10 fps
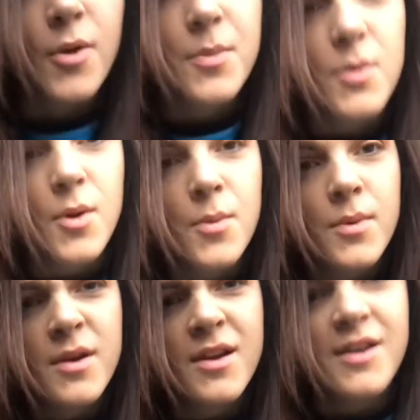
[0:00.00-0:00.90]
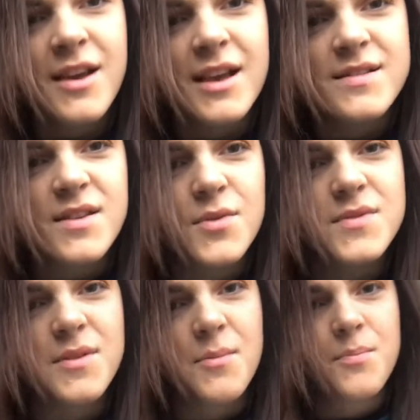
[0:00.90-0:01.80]
prop you up.
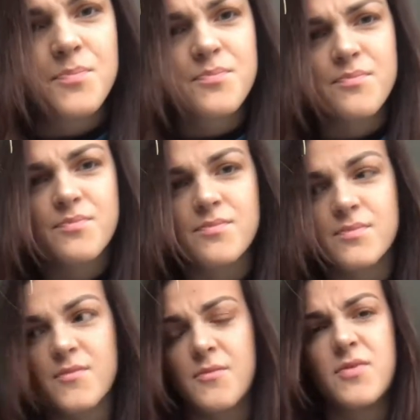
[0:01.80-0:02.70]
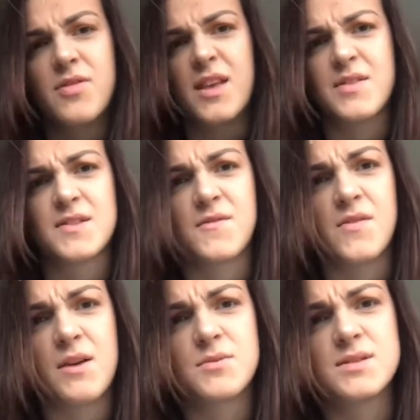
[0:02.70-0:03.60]
Excuse the things
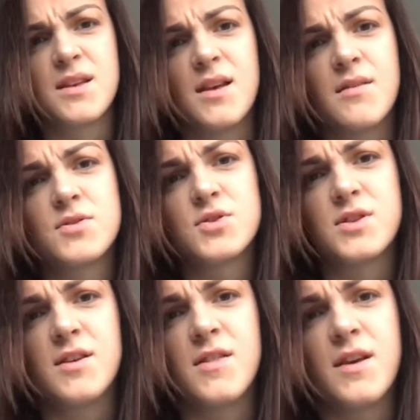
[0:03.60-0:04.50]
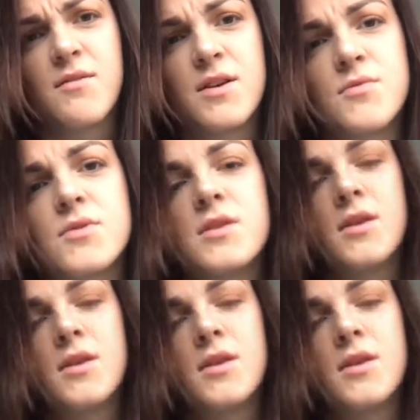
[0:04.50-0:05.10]
flow if I to turn that around.